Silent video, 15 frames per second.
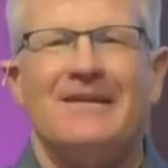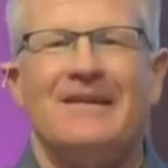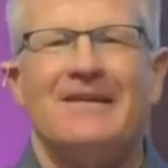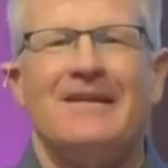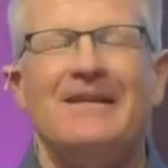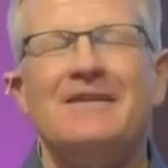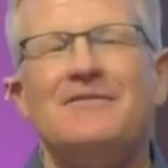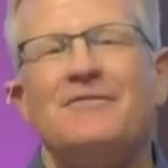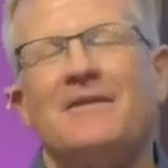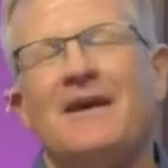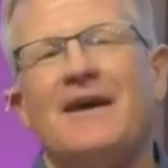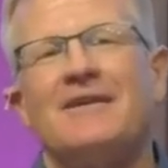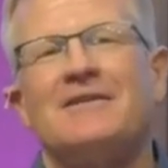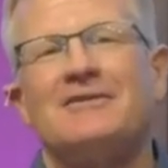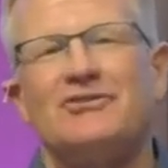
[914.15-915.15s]
he'd
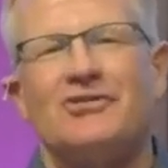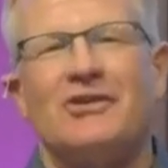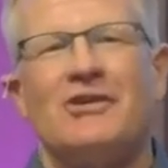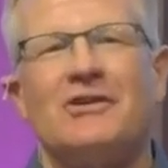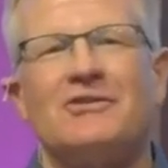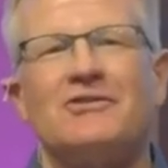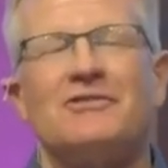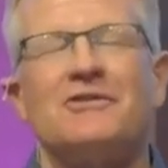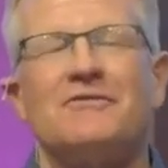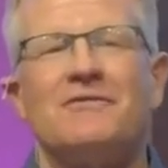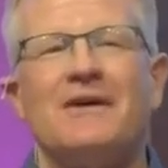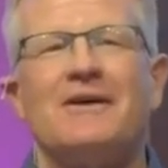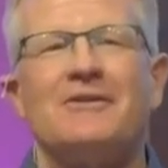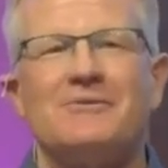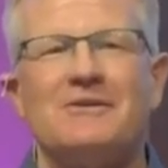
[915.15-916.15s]
found a church that
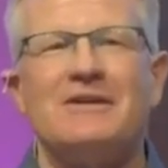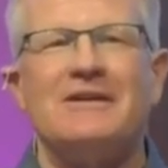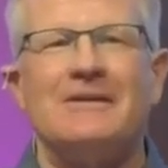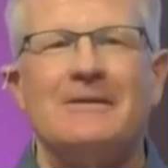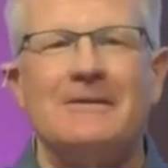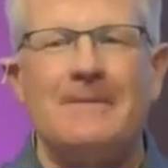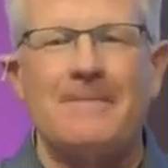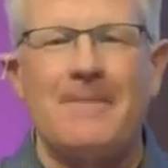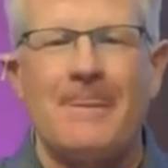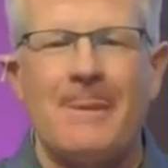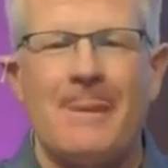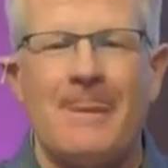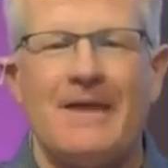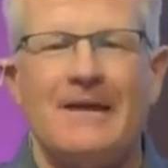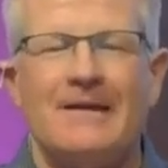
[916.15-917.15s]
felt real.
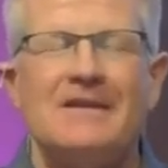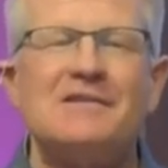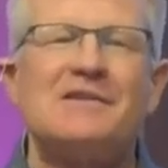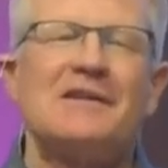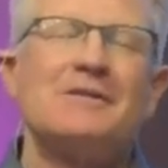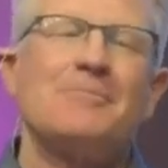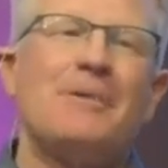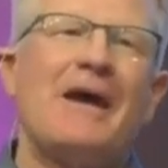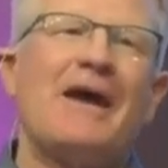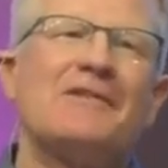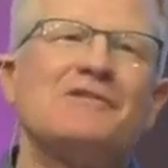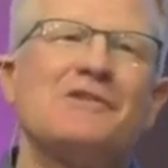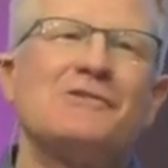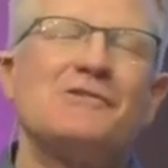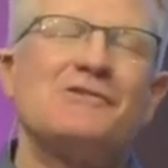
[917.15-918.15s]
He said the
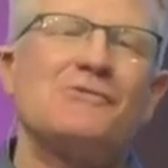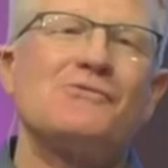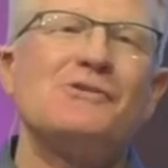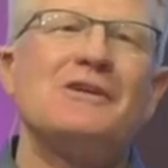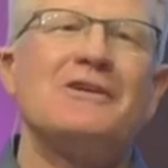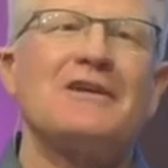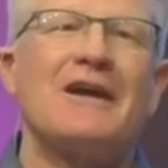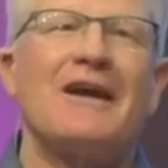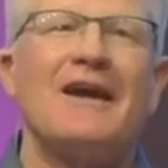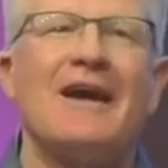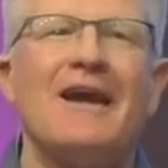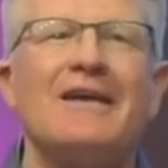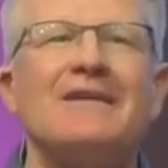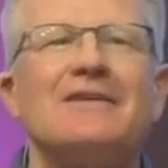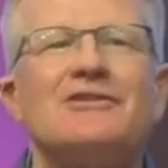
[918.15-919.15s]
pastor was real
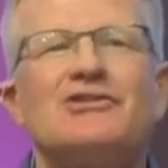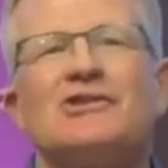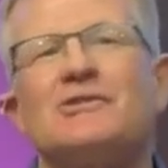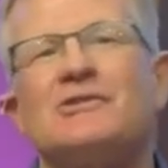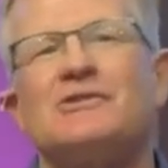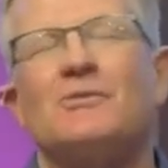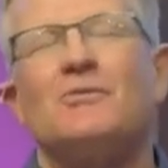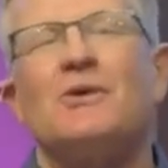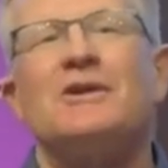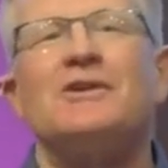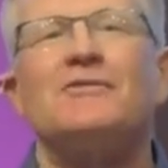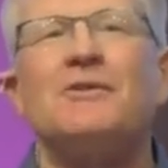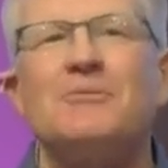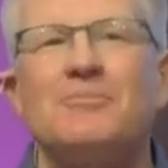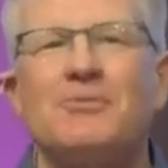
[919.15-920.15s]
kind, and she was a
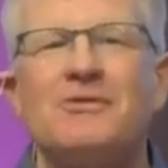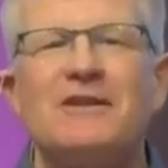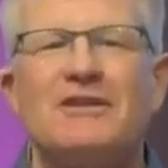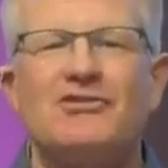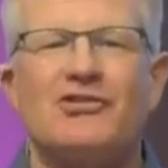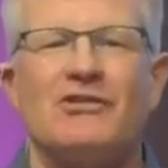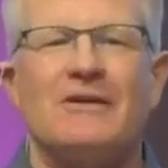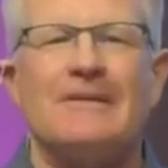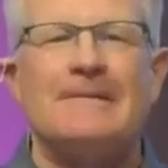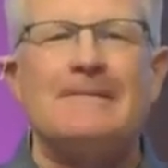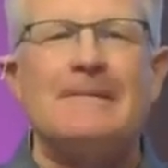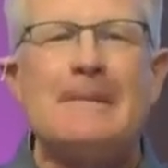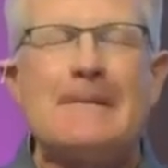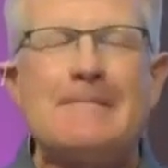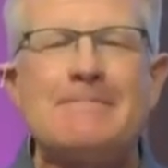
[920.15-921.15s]
wonderful preacher, and
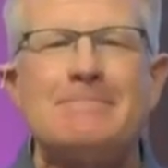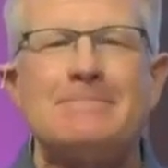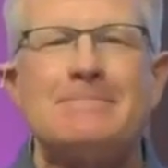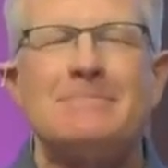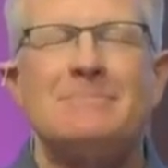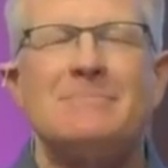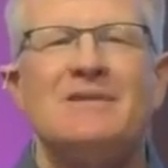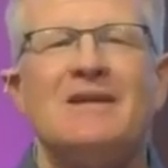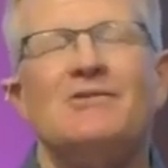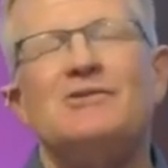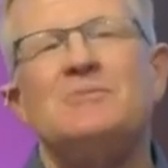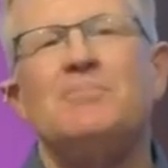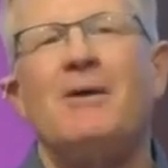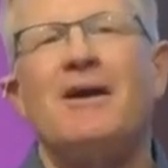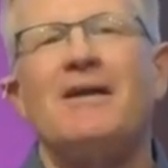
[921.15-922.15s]
he
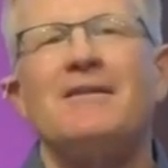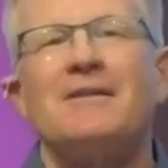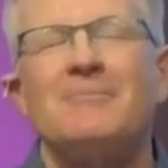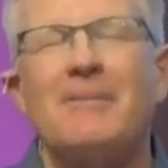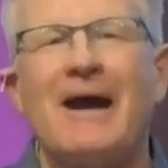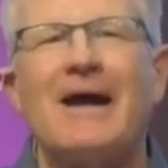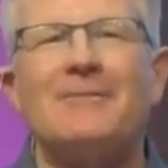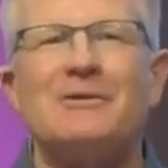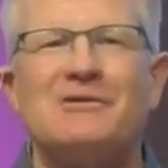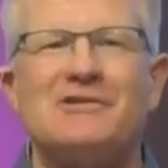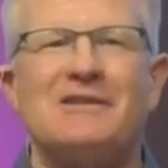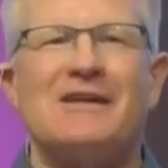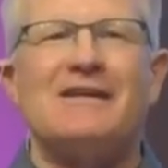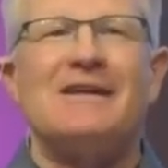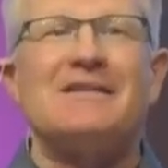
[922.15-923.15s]
was part of their Bible
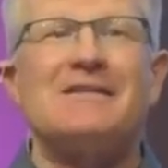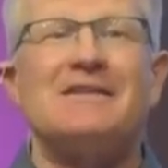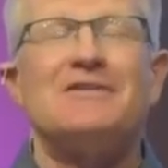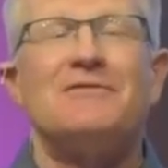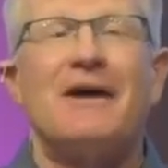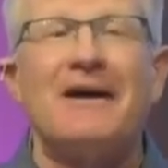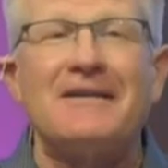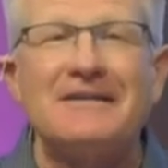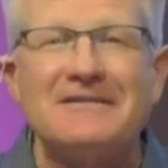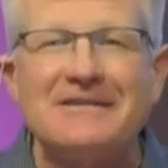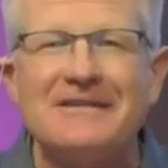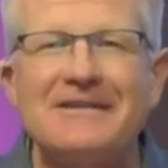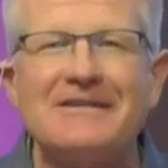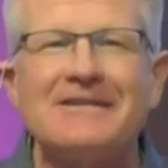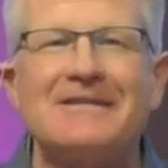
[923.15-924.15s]
studies, and he
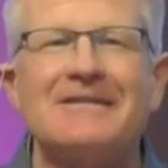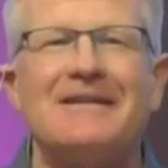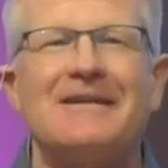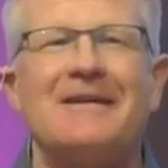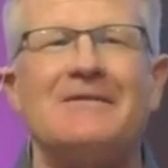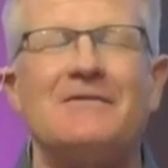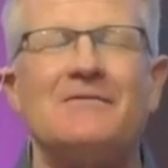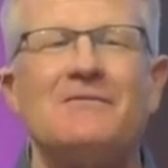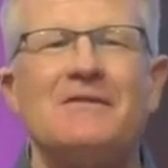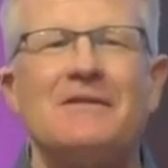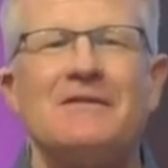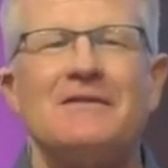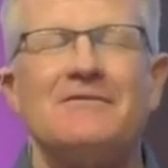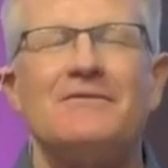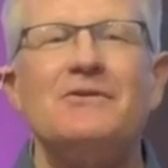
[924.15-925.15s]
volunteered in their
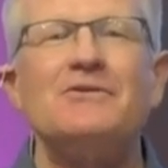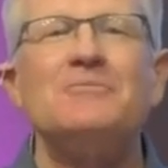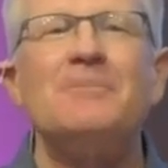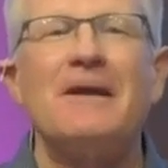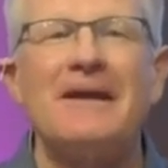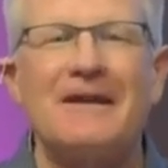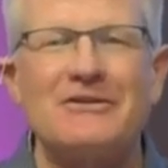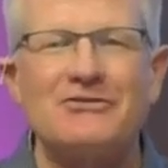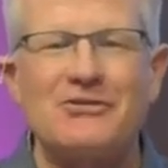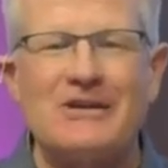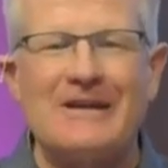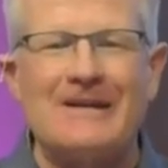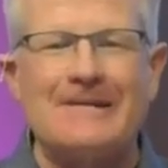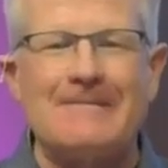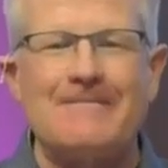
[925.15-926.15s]
food pantry.